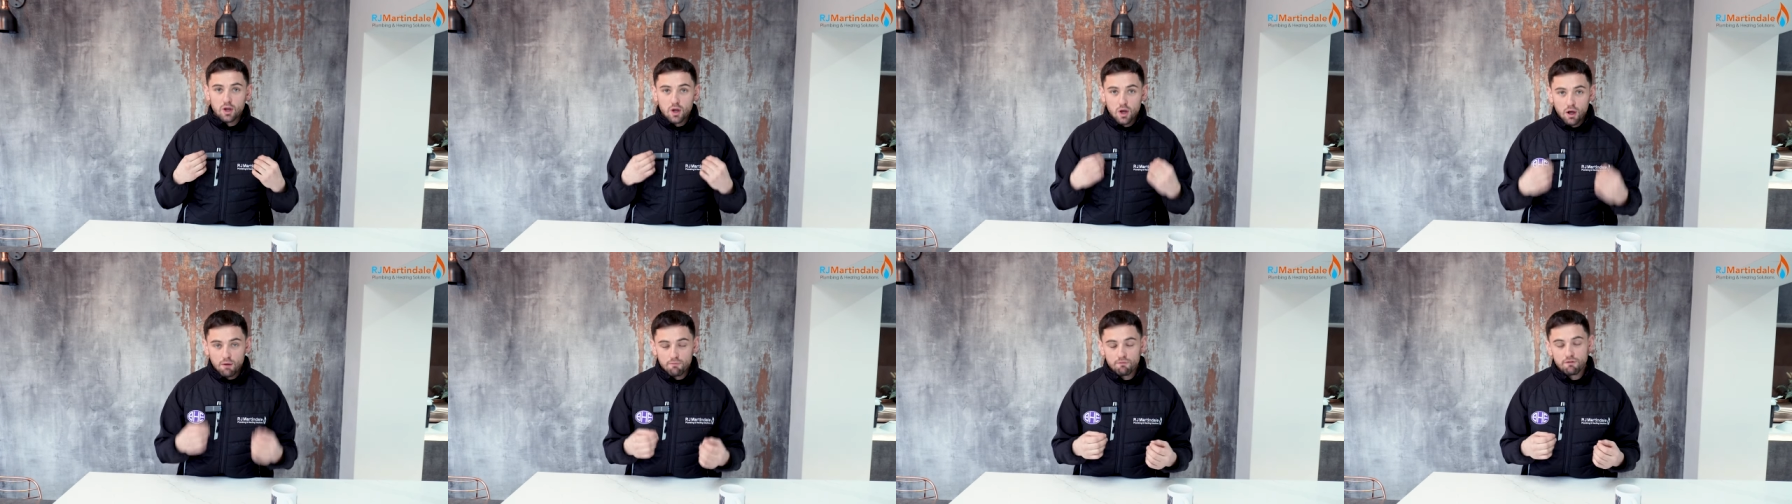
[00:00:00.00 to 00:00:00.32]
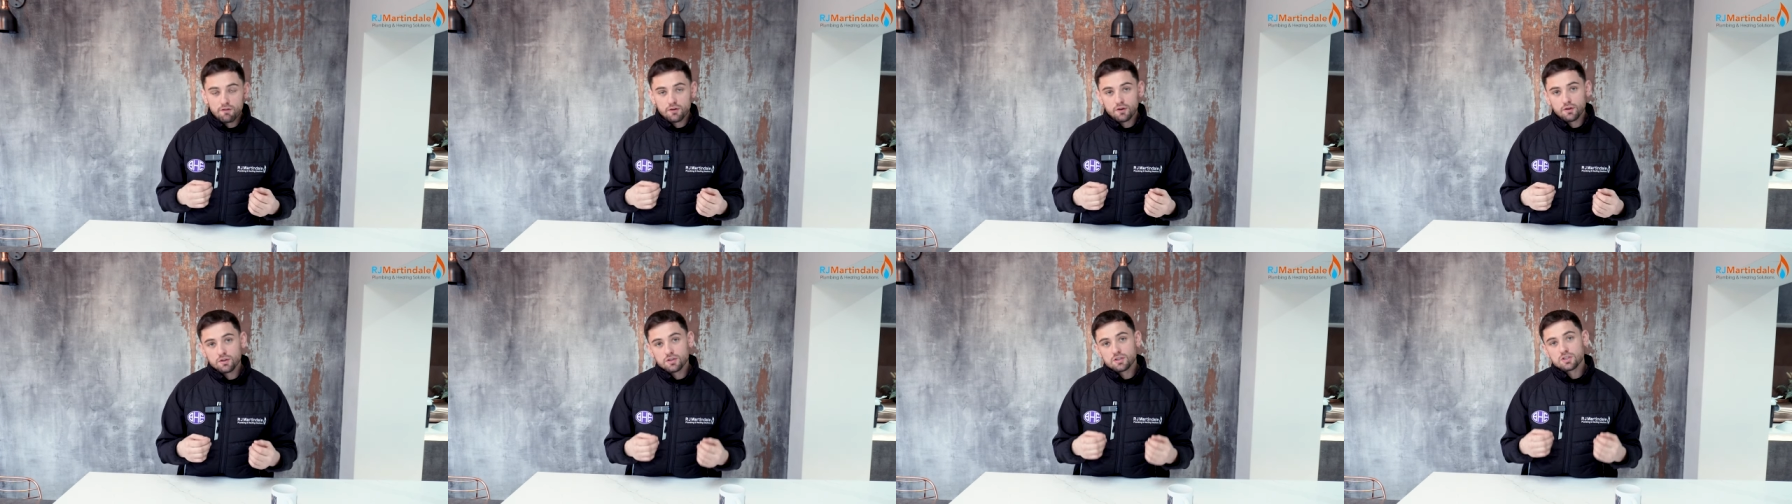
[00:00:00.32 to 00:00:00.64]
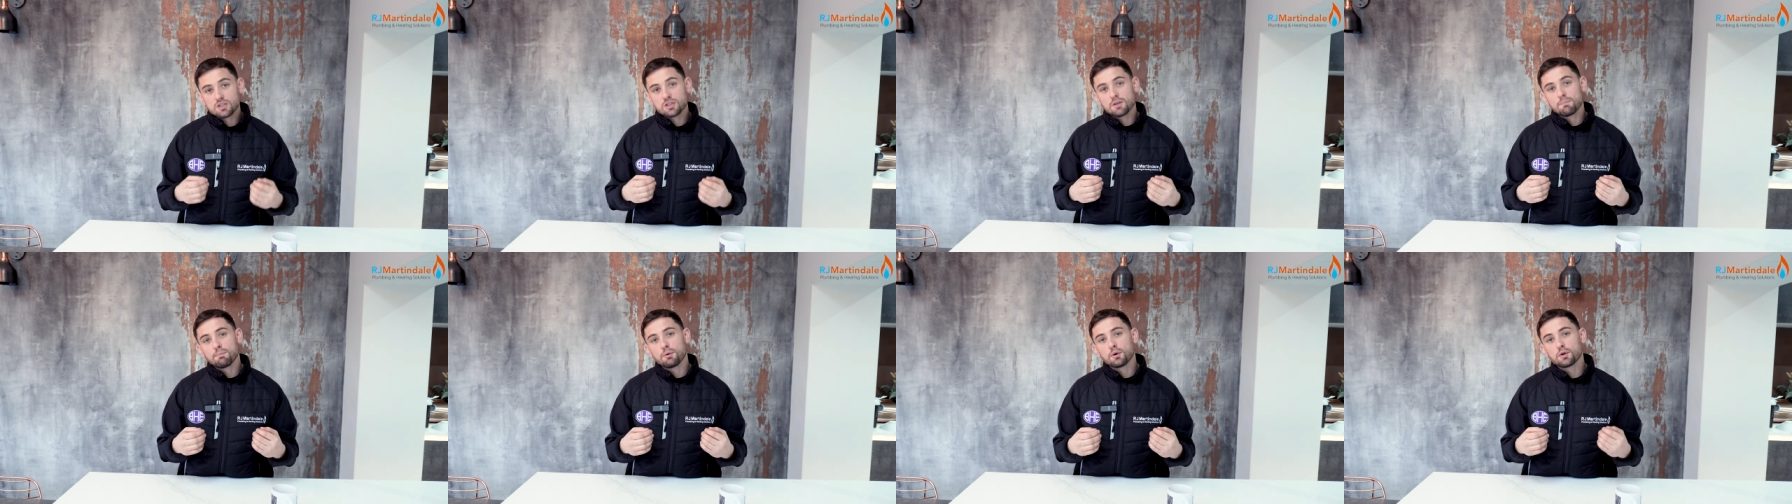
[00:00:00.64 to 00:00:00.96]

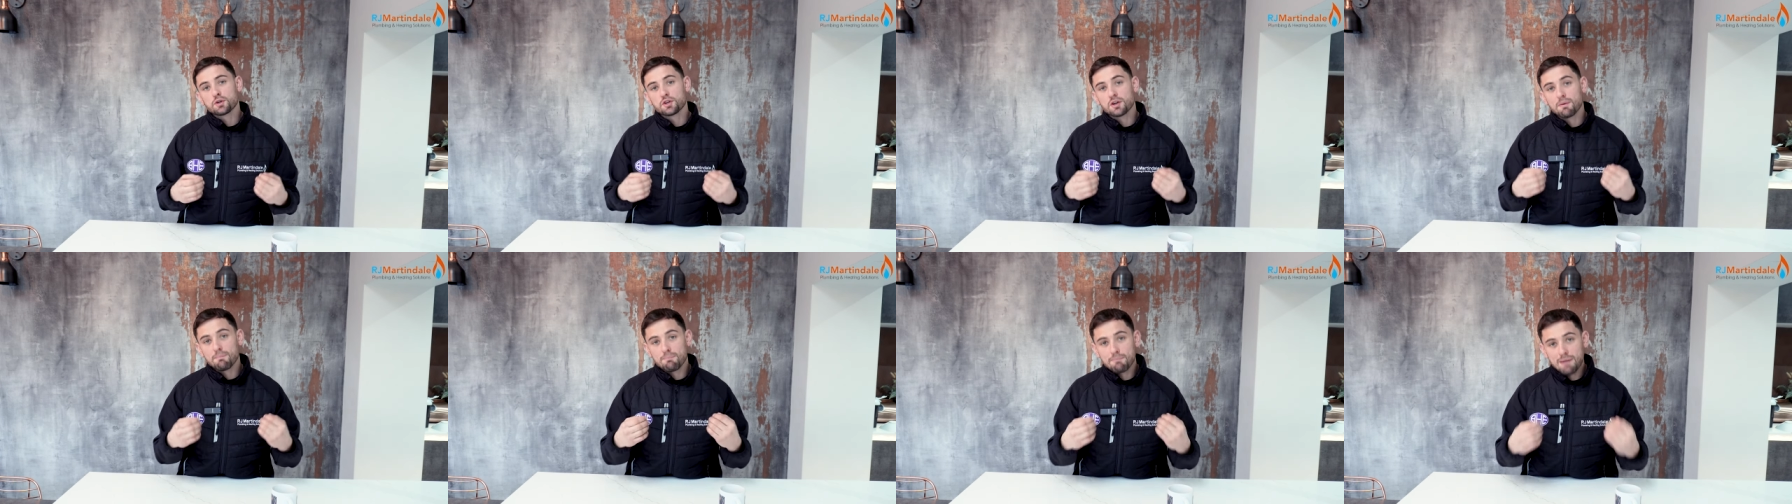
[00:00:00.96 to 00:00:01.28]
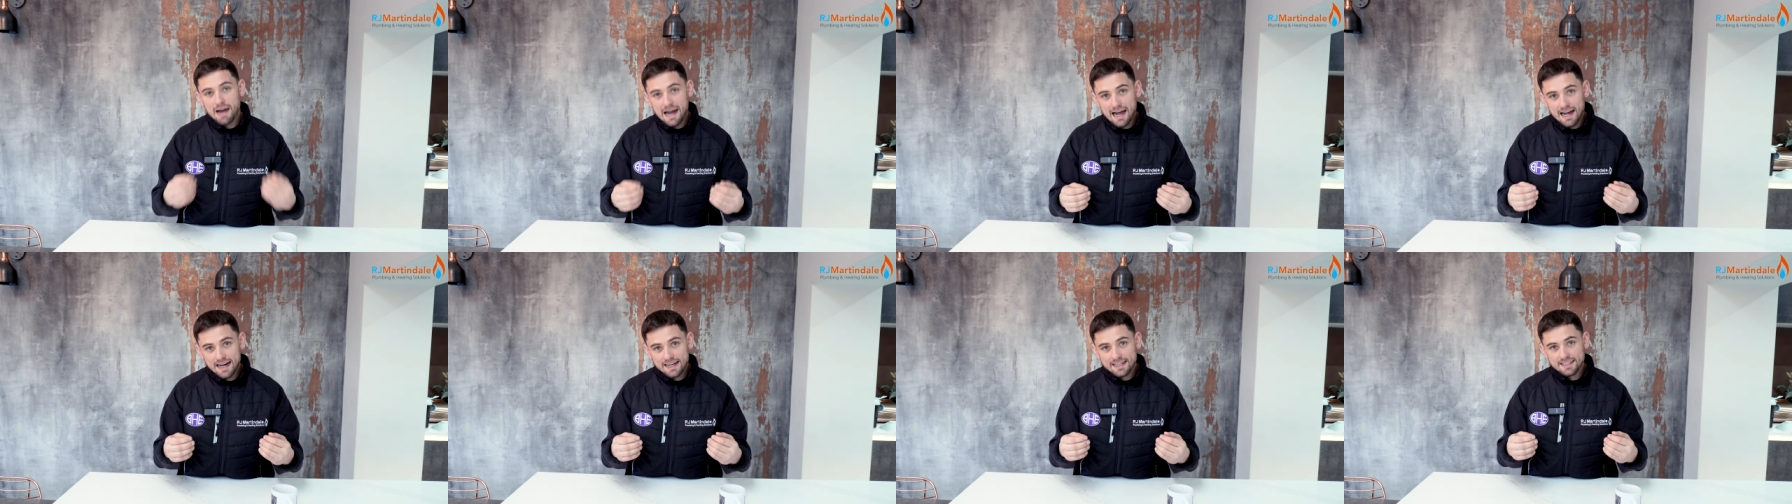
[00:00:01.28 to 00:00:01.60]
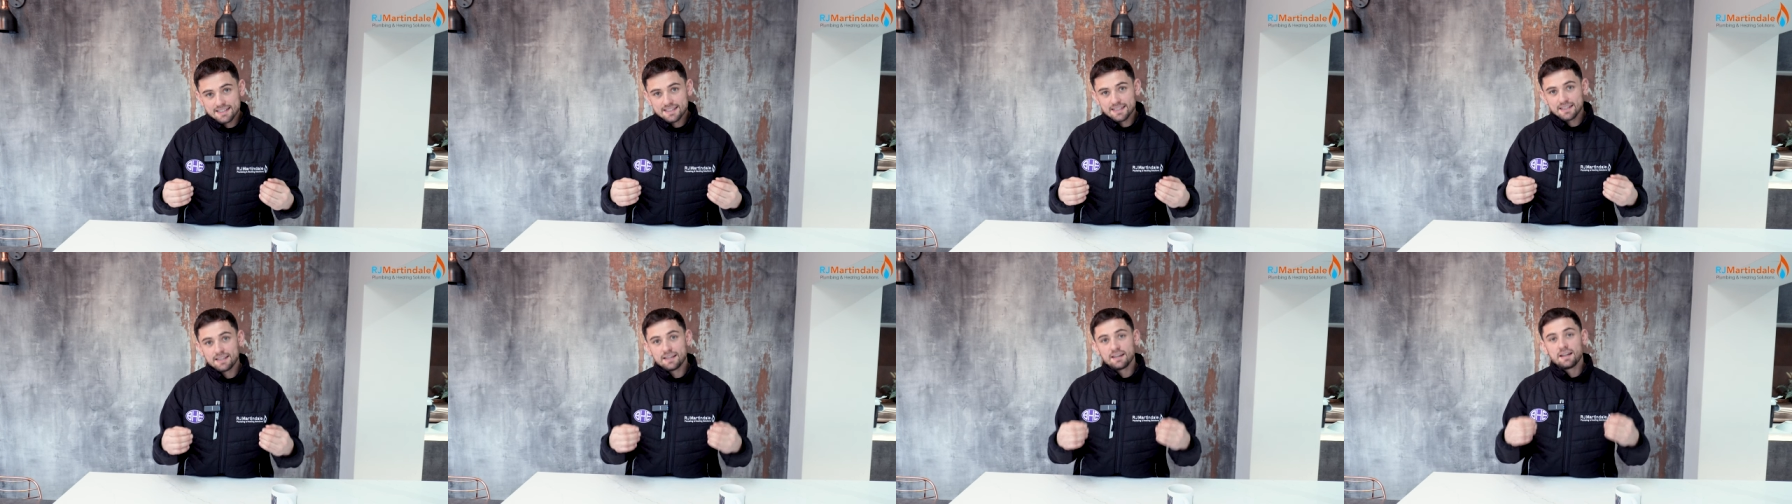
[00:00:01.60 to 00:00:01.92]
confidence to push on
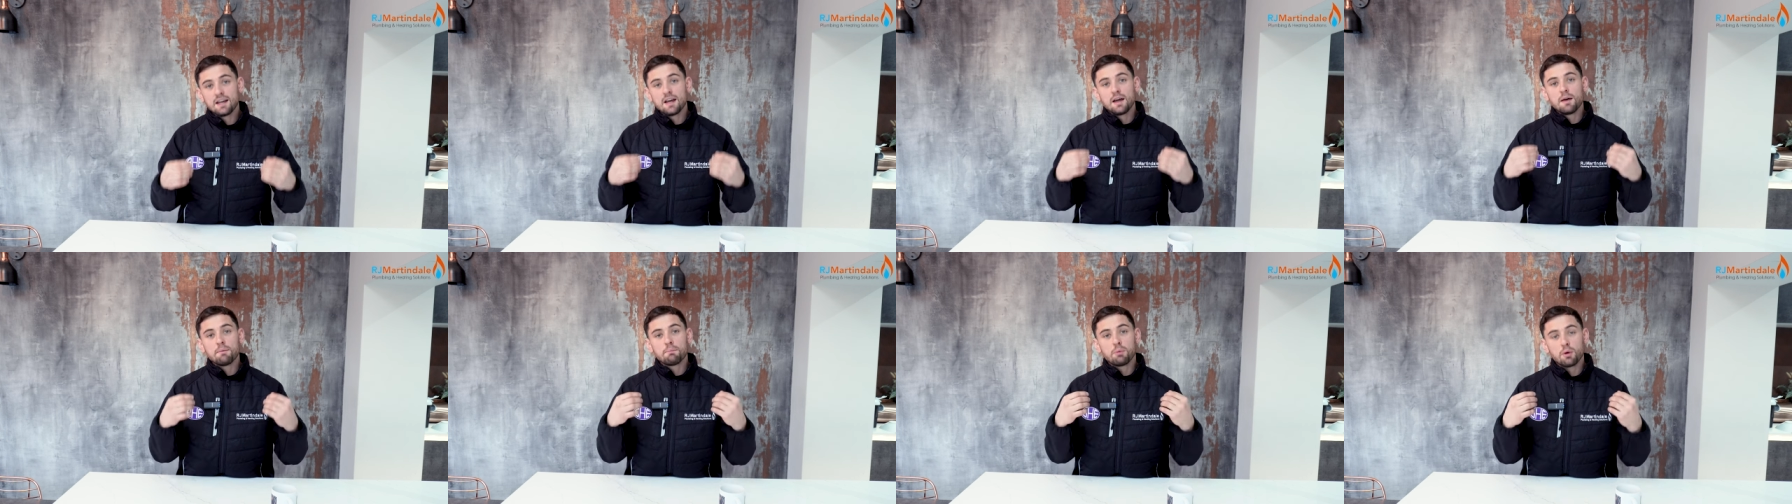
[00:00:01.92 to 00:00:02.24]
marketing,